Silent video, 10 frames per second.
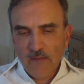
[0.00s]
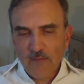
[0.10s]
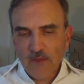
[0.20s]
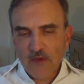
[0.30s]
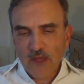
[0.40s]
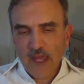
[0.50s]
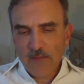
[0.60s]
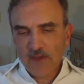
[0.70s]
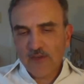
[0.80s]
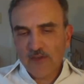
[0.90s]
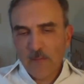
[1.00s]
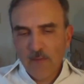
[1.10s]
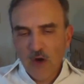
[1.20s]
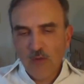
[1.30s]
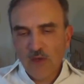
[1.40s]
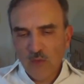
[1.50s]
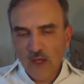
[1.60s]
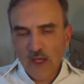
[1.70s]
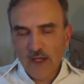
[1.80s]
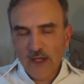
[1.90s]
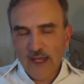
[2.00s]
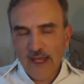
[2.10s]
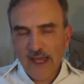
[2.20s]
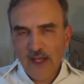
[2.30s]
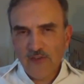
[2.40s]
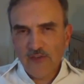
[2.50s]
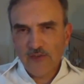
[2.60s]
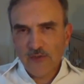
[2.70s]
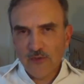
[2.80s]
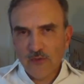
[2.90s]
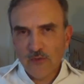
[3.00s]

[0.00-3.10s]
But there came a moment when I had to